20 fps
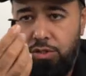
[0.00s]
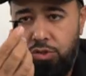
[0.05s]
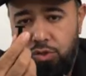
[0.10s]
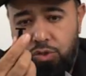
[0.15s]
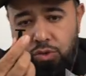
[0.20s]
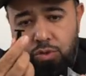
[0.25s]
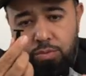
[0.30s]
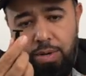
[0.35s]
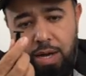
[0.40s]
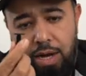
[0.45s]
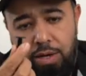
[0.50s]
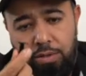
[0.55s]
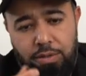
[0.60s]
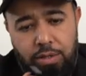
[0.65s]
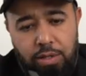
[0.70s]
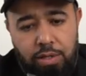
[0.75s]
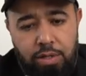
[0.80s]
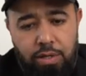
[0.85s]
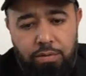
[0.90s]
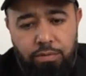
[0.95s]
the shoe
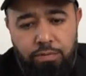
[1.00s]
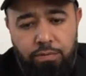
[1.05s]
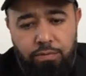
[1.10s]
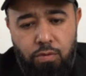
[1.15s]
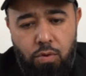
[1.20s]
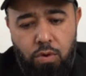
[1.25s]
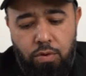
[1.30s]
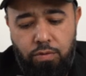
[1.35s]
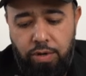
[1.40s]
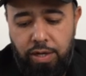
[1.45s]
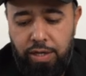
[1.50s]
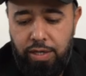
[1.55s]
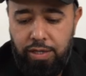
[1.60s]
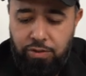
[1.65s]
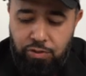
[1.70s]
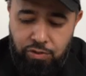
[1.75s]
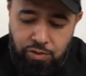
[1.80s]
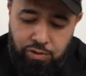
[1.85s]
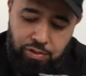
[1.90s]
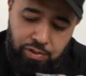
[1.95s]
mount, 4
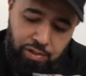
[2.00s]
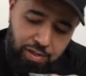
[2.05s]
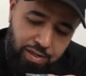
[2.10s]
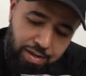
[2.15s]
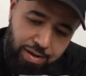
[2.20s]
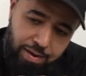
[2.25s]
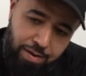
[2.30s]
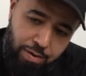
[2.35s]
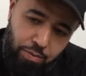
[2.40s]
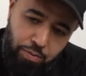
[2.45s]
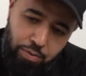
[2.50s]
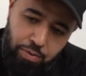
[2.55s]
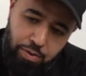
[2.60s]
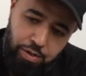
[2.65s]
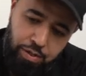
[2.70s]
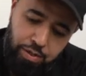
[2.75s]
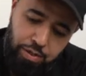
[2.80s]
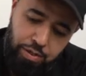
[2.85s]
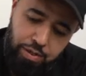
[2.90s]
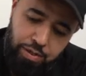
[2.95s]
rings,
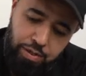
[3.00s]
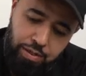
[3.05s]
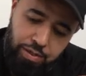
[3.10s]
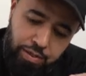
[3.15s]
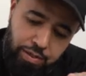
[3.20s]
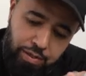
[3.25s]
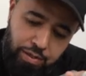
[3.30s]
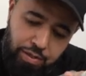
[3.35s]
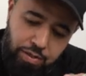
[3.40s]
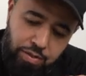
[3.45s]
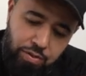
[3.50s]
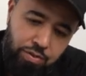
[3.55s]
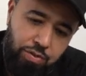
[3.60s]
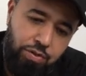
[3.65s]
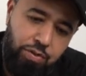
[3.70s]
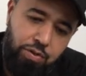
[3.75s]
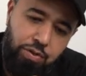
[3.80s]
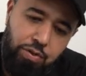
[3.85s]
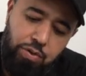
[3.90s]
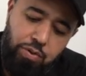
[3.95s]
1,
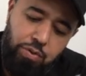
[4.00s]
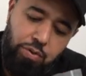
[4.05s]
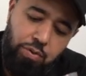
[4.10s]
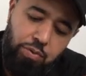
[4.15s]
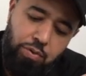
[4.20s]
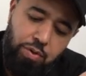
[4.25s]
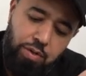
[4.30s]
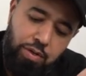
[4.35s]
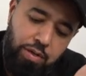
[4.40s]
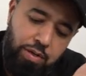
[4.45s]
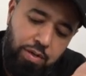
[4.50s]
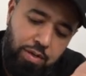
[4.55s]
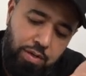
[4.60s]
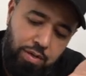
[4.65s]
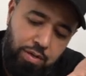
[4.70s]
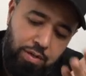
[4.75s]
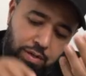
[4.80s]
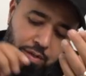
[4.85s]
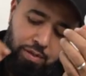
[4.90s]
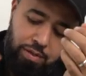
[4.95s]
2,
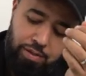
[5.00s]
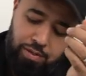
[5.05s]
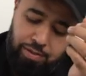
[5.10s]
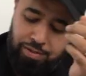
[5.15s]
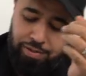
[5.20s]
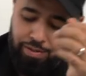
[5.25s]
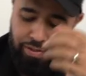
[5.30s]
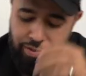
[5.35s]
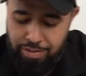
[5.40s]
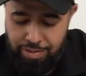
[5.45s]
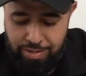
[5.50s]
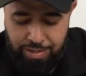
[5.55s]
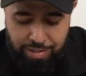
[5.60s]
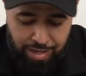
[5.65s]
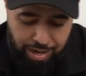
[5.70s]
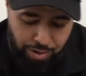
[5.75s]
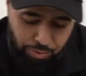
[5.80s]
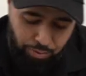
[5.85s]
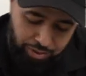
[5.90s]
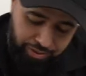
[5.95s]

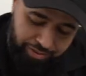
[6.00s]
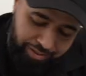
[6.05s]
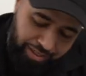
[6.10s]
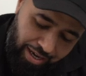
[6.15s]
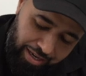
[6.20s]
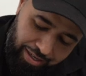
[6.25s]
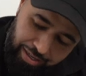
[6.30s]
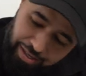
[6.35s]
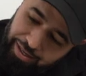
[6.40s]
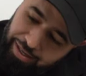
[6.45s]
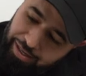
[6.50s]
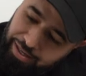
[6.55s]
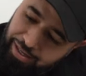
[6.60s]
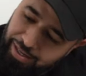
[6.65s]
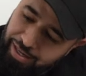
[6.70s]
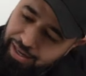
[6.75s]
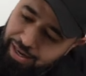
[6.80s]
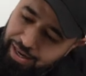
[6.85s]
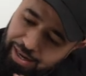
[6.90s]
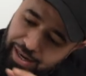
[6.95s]
that works out
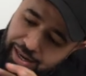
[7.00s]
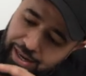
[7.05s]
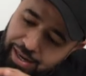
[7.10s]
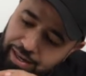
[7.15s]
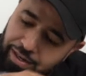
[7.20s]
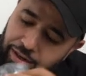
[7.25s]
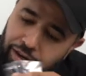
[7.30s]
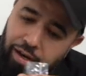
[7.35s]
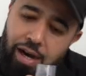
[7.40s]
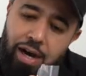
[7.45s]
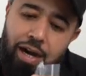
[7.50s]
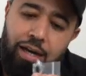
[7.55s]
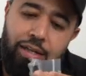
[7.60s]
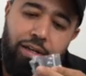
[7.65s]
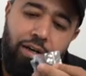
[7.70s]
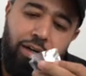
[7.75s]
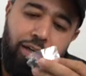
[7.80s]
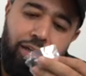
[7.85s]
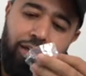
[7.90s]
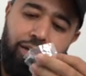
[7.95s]
good. And,
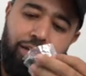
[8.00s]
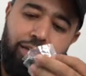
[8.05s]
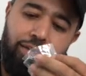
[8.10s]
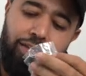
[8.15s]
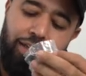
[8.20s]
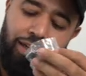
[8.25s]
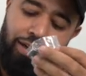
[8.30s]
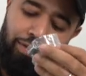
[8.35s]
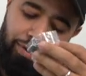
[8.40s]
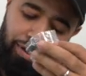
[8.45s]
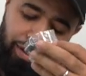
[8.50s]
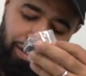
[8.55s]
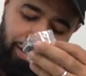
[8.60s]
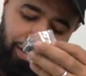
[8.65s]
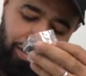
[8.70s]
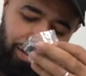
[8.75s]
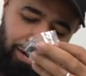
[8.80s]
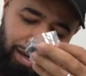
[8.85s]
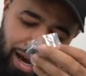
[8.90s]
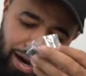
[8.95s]
now here, there we
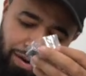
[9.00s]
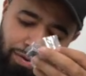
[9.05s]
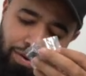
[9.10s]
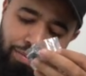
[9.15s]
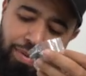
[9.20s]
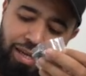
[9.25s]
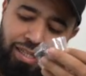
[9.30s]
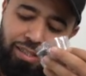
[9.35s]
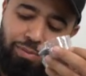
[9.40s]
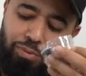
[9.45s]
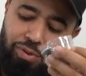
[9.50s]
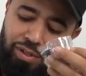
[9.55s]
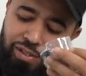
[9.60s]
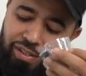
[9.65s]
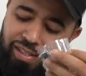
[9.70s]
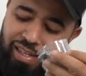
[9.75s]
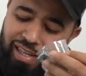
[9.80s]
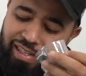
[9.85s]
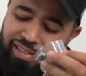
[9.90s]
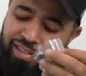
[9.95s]
go. Now it makes more
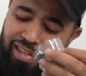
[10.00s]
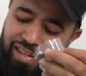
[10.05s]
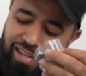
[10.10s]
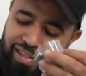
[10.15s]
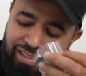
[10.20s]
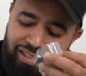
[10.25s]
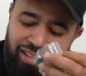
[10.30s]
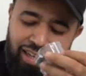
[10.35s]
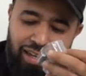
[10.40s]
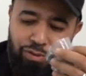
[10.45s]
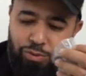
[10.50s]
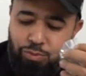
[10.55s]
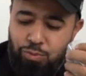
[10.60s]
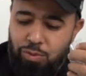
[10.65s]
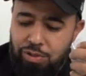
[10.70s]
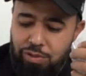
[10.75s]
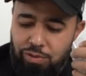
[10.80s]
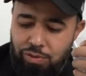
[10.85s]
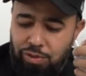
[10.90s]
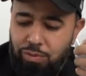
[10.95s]
sense. Yeah, I was
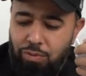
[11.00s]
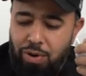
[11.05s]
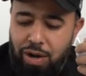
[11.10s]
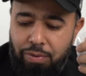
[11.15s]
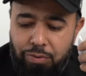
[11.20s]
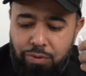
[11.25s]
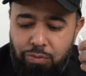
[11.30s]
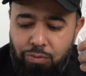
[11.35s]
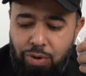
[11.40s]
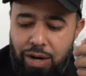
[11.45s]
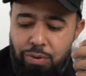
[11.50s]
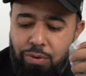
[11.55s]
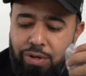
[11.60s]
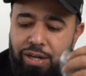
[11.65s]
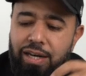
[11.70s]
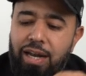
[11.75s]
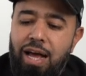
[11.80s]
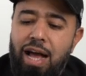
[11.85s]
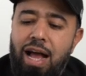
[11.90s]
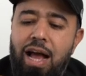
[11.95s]
wondering, why would
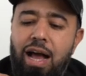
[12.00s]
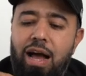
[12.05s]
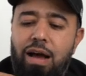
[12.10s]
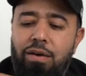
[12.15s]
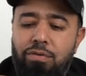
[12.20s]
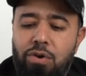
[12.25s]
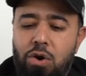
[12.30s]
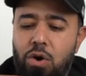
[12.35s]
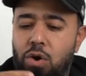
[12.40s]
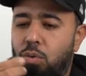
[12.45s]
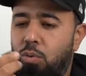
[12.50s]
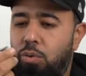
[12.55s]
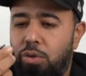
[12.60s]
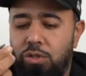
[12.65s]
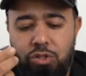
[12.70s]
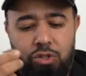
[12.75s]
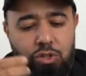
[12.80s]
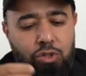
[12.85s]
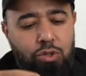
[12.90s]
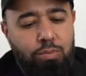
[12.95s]
it have
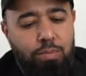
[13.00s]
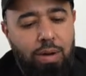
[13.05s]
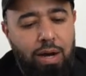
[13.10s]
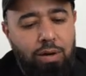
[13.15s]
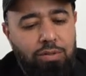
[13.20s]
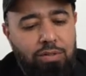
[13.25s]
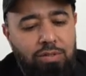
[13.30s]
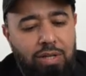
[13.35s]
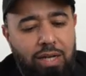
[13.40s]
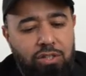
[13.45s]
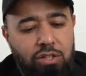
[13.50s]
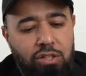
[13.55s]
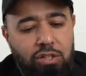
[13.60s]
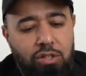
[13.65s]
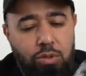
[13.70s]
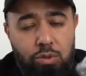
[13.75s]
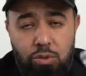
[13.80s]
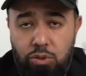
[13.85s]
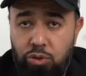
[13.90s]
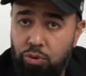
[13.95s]
one shoe mount? It's actually
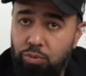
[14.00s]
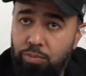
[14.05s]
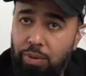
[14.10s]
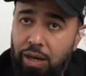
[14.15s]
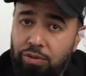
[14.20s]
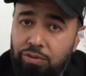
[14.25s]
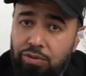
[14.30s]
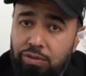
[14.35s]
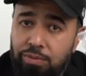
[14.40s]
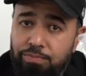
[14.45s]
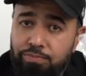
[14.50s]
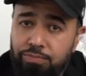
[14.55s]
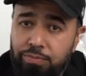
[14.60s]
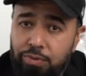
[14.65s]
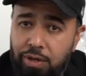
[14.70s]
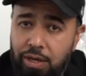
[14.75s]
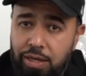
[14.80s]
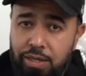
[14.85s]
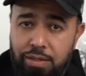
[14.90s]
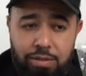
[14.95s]
2 shoe mounts,
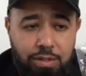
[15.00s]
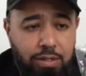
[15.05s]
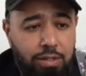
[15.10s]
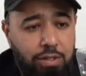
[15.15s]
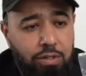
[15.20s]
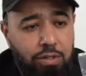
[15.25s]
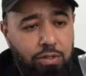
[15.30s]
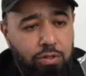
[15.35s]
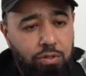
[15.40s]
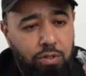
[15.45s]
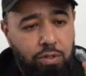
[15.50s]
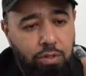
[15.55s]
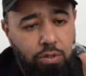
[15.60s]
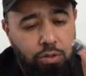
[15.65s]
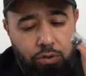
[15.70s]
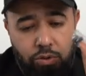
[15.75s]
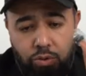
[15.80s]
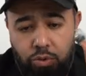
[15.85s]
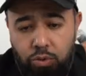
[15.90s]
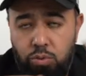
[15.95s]
right?
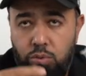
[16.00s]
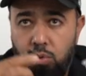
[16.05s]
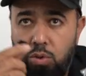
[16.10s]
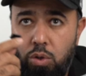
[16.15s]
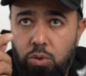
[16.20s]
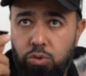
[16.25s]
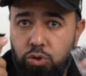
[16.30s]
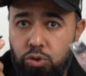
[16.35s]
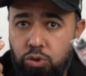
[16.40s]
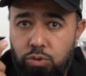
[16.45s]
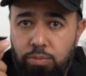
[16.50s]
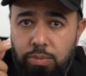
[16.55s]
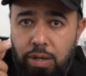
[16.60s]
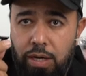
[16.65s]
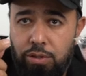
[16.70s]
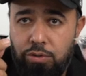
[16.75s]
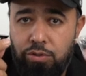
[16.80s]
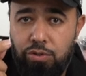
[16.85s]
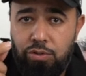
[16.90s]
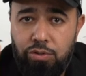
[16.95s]
So 2 cold shoe
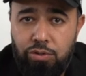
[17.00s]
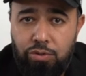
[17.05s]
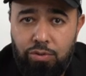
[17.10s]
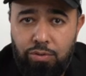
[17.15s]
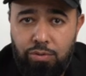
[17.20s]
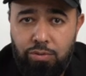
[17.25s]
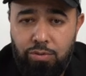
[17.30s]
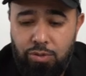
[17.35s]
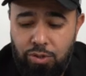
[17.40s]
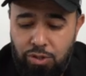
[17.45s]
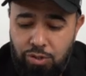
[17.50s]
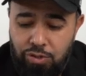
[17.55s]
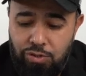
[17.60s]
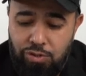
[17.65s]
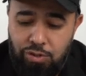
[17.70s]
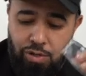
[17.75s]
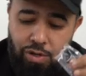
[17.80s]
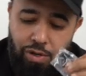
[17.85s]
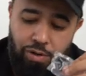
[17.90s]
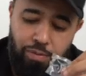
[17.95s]
mounts, good
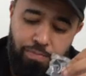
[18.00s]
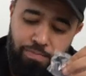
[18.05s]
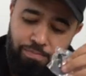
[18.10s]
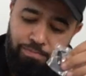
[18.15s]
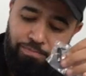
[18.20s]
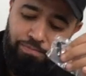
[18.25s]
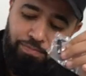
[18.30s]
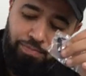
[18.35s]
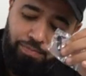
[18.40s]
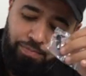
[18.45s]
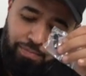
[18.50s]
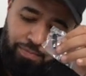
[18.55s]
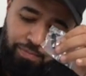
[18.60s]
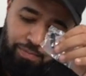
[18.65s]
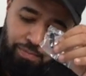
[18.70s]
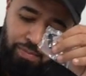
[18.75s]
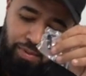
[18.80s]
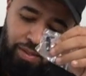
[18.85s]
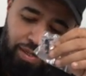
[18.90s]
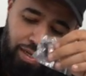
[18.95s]
to go.
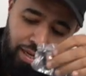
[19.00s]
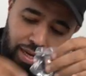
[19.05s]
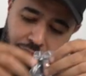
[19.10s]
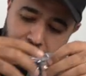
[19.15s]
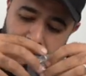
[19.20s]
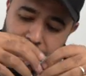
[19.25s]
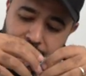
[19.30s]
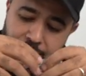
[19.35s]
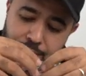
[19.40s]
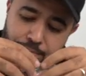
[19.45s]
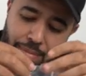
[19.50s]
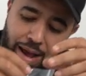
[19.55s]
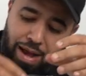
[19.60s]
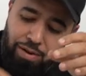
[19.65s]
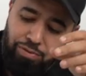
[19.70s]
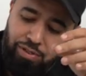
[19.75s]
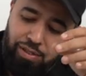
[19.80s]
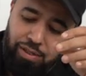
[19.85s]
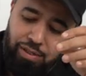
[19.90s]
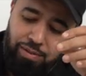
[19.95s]
Now you can
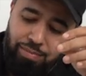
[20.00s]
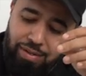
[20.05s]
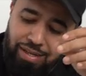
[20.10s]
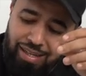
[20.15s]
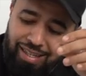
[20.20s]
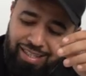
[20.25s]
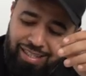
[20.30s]
mount them